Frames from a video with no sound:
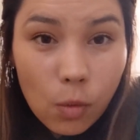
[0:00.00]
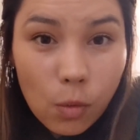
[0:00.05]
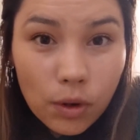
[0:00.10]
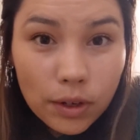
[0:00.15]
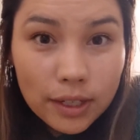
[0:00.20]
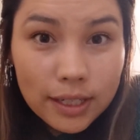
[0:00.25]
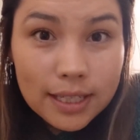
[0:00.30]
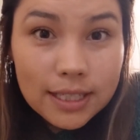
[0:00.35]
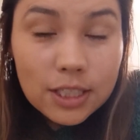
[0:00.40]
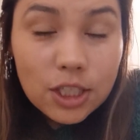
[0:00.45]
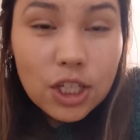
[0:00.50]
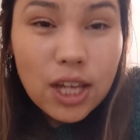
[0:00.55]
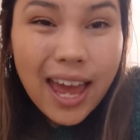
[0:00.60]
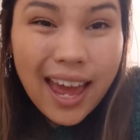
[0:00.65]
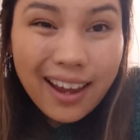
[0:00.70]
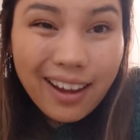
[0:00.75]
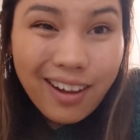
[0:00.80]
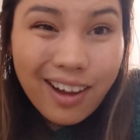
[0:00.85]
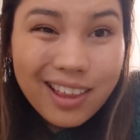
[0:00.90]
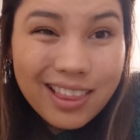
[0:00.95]
We're gonna
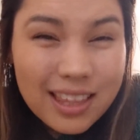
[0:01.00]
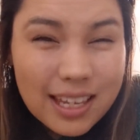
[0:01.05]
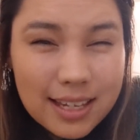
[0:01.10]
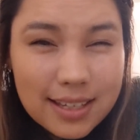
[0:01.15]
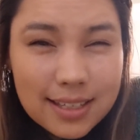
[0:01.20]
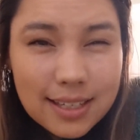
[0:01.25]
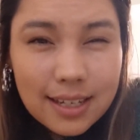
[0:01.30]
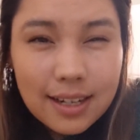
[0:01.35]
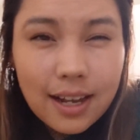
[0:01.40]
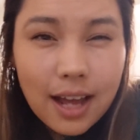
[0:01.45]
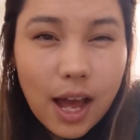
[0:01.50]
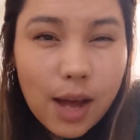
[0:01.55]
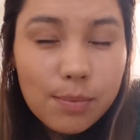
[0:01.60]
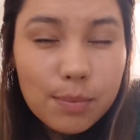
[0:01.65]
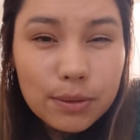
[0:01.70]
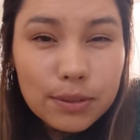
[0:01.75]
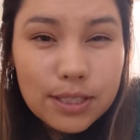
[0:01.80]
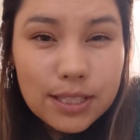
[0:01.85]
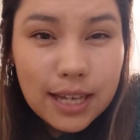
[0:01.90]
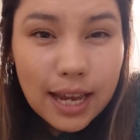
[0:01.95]
check on these in a
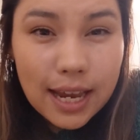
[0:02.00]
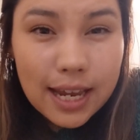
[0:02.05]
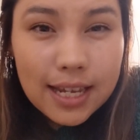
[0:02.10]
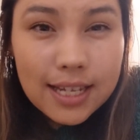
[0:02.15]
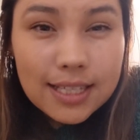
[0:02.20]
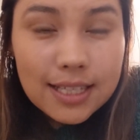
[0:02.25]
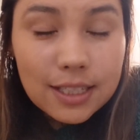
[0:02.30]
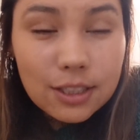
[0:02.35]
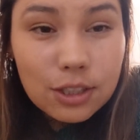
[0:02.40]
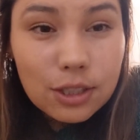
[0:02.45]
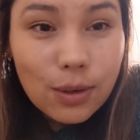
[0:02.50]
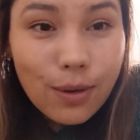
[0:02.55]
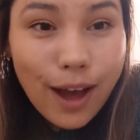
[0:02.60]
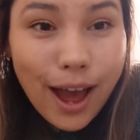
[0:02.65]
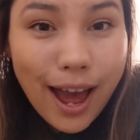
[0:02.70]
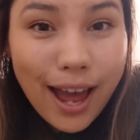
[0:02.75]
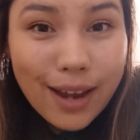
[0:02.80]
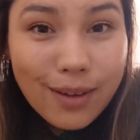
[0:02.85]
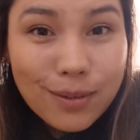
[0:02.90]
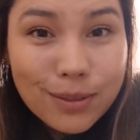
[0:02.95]
couple days, so
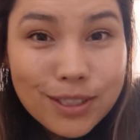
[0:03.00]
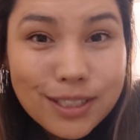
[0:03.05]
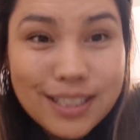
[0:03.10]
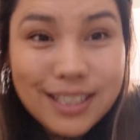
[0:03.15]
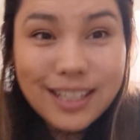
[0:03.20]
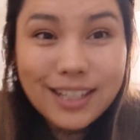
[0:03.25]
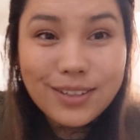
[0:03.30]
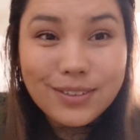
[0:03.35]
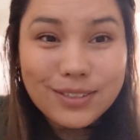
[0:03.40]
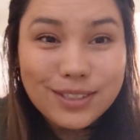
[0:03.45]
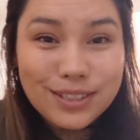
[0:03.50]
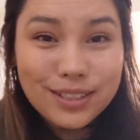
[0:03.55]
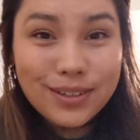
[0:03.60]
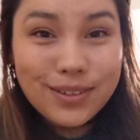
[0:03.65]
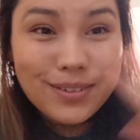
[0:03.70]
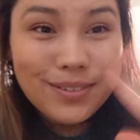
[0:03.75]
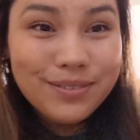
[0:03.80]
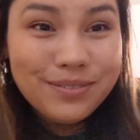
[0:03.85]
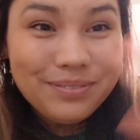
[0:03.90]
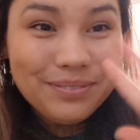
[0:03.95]
I will see you
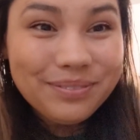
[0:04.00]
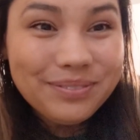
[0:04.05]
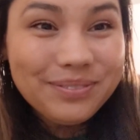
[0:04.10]
soon.